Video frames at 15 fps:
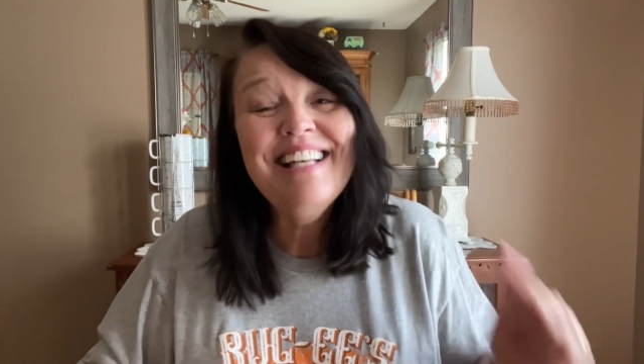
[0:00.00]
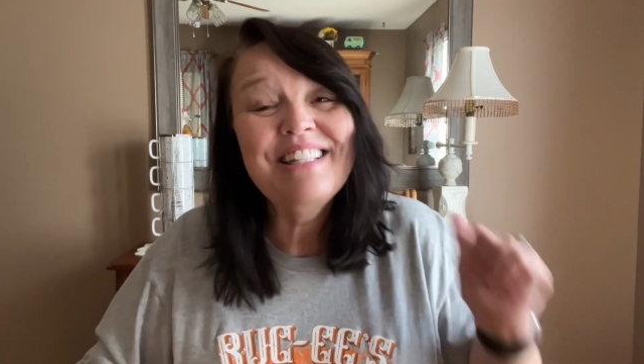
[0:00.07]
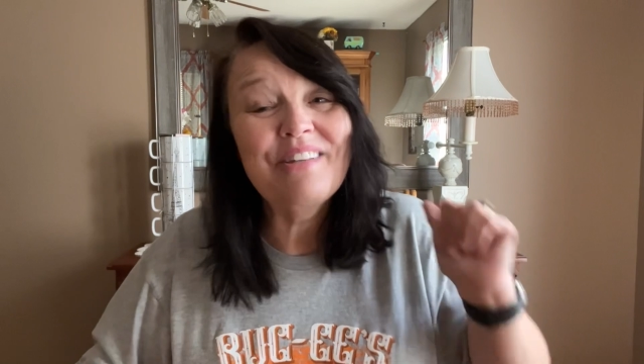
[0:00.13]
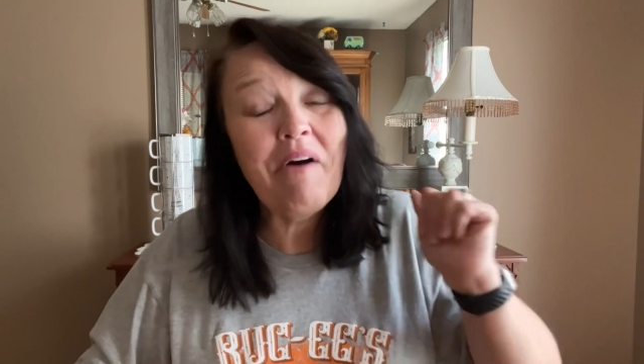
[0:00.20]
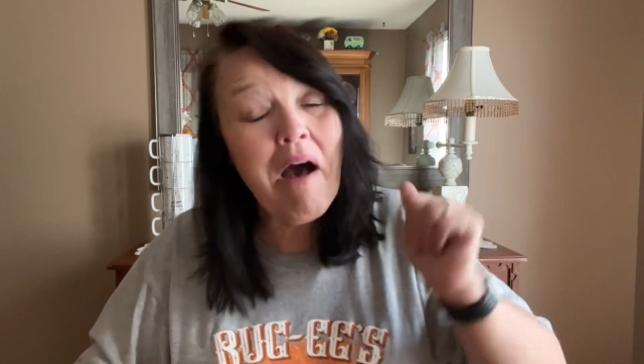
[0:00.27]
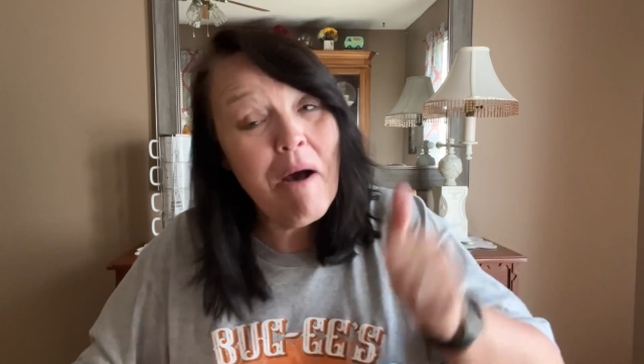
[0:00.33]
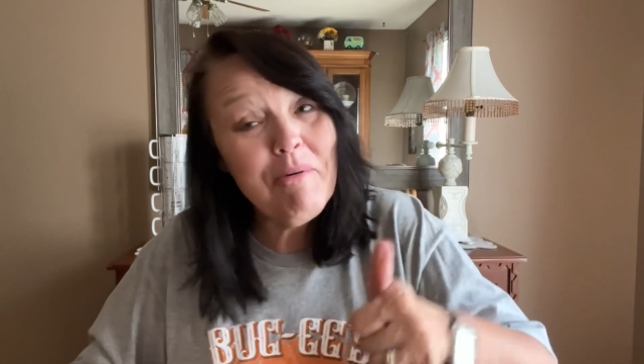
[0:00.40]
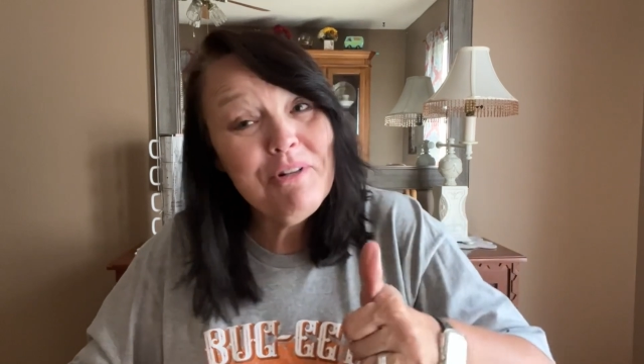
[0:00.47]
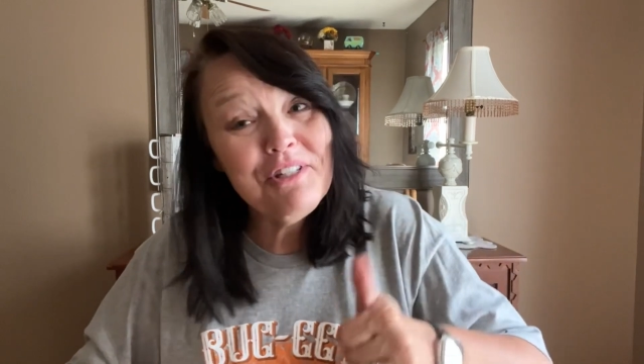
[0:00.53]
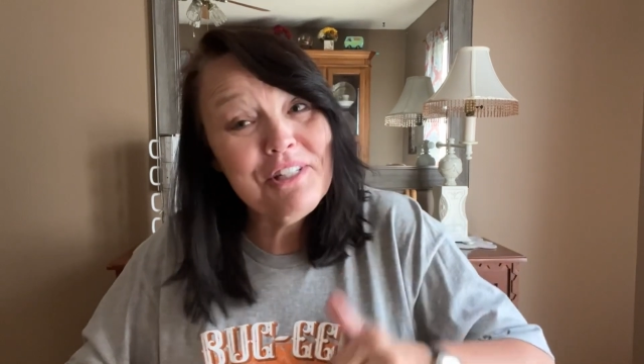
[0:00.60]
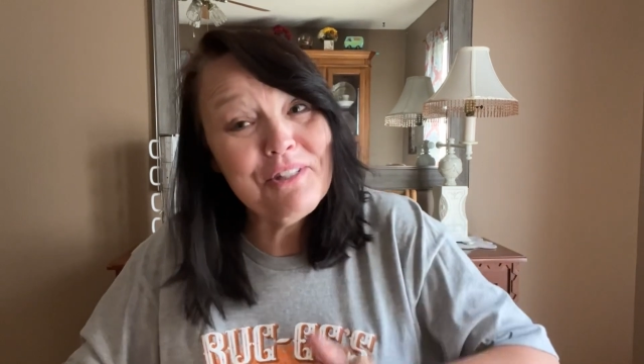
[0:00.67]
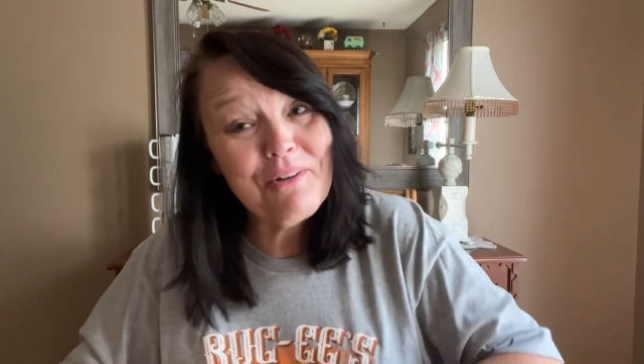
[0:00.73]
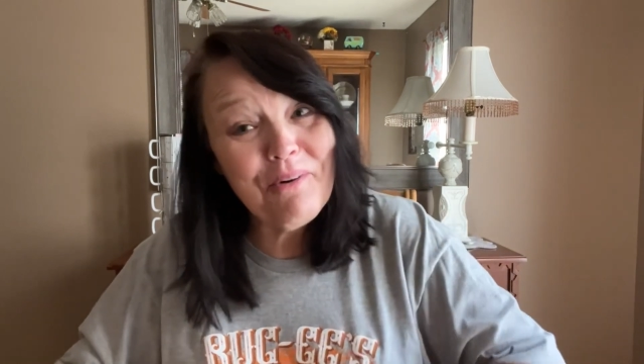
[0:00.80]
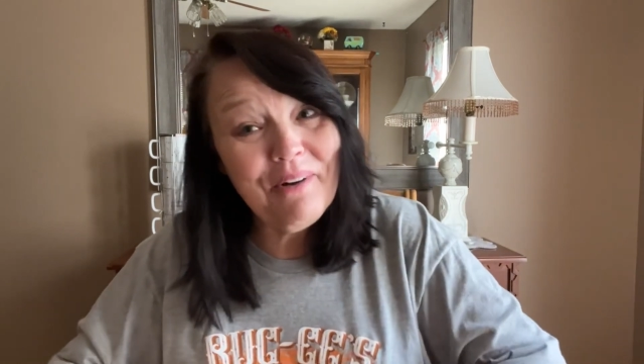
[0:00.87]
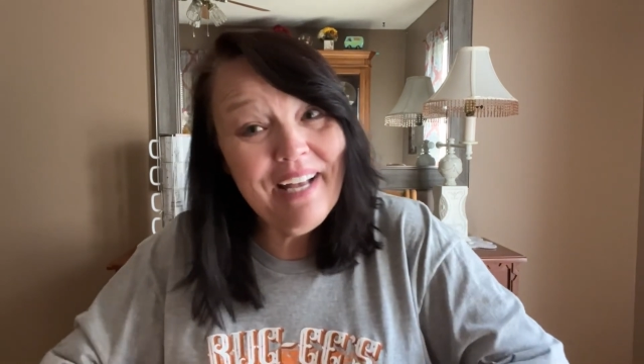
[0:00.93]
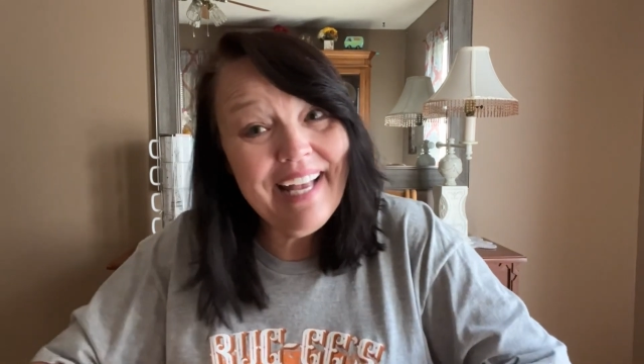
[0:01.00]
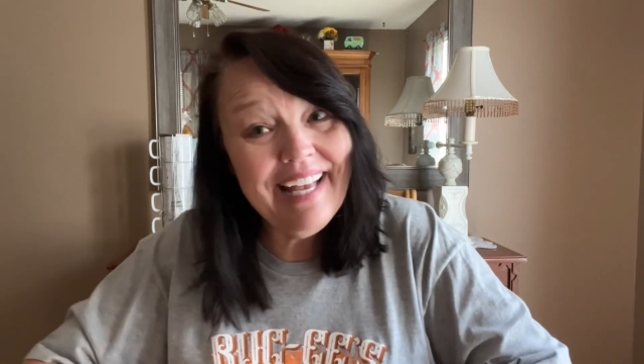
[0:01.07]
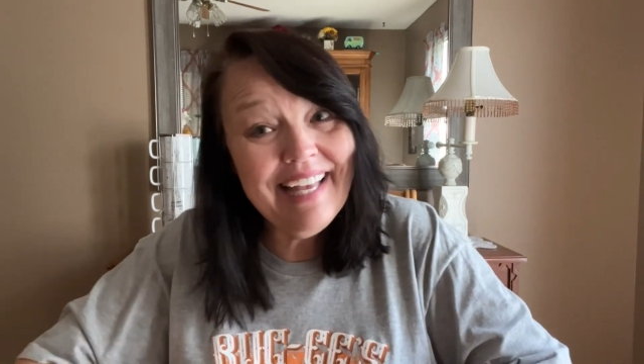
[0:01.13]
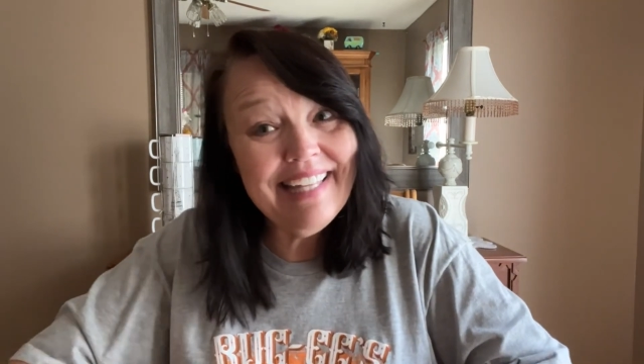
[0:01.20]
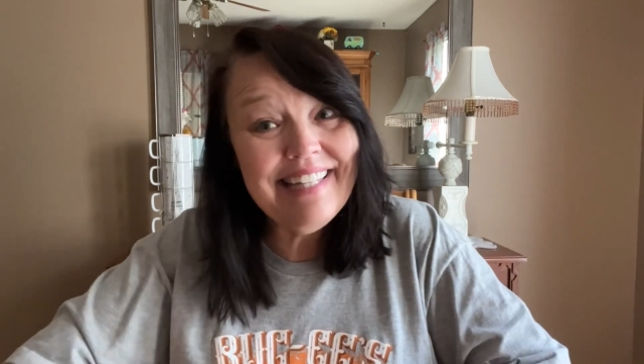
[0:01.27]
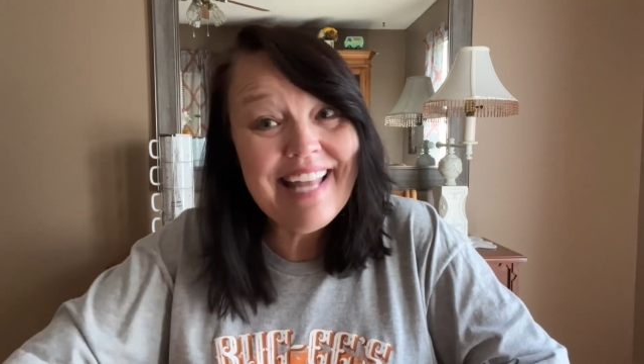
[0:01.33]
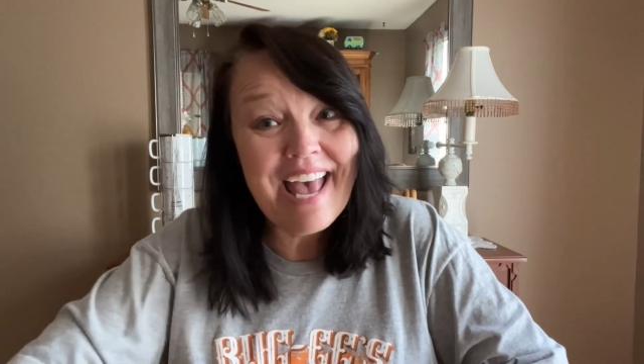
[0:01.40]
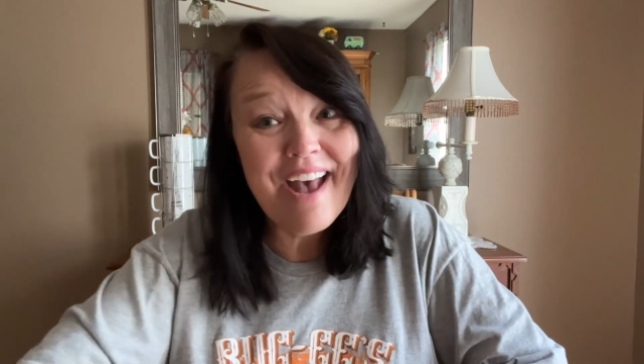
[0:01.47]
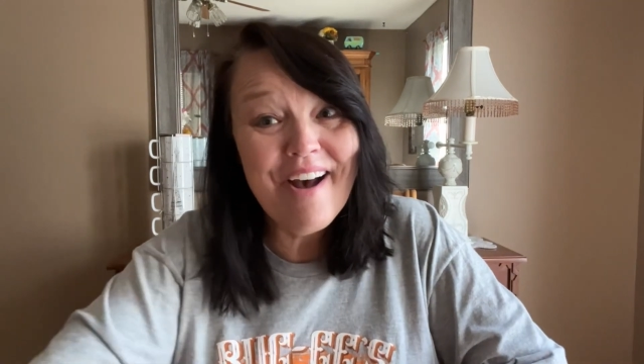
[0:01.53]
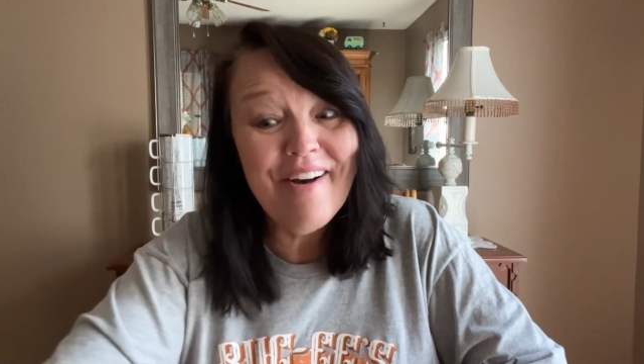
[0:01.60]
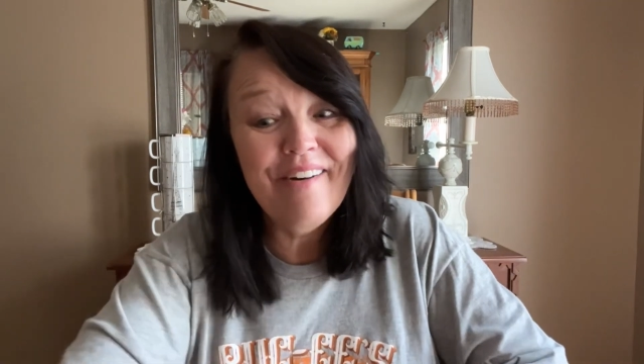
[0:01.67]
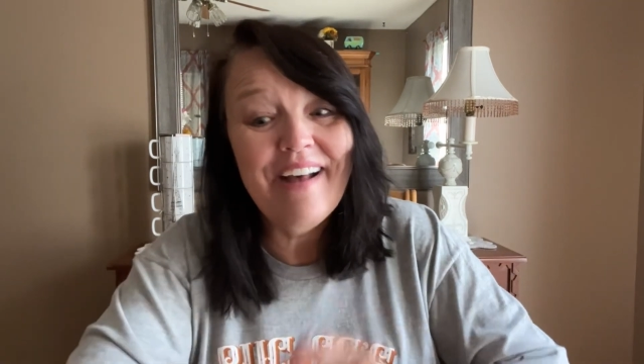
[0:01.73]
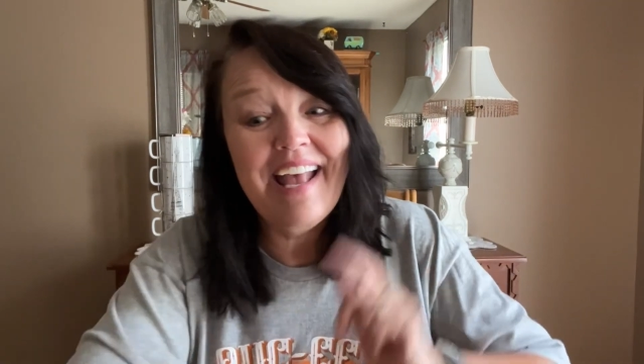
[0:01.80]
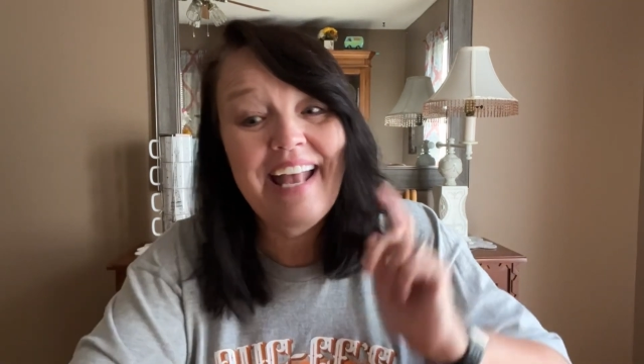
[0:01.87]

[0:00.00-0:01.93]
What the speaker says: So I would just go ahead now